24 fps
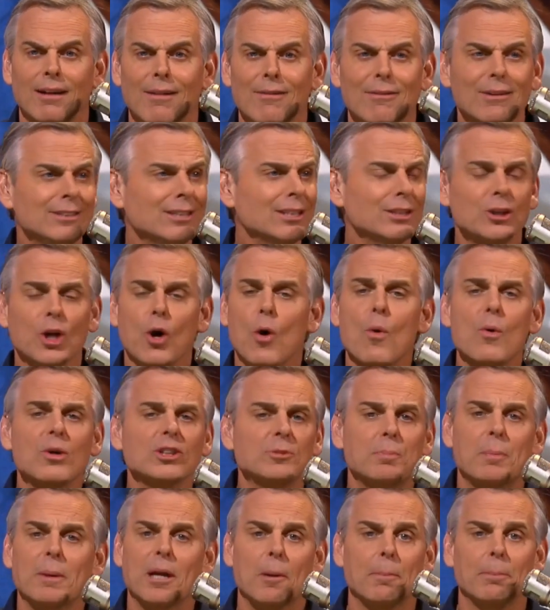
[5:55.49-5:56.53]
This has always
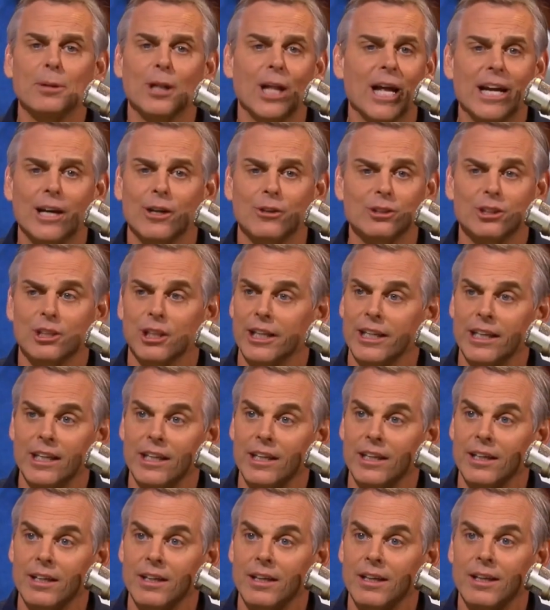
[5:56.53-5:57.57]
been a players'
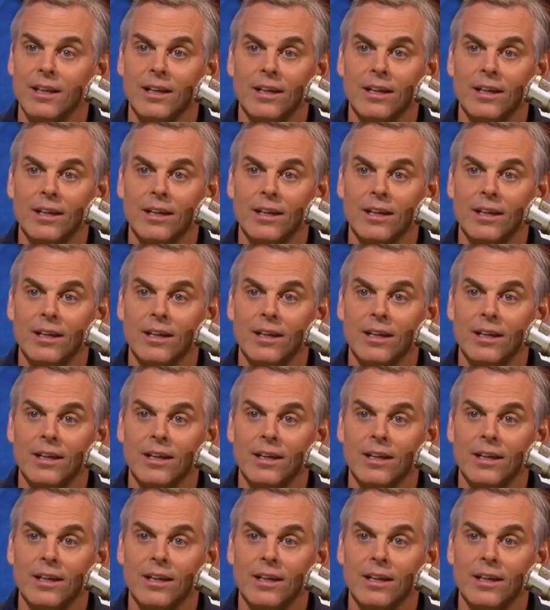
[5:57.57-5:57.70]
league.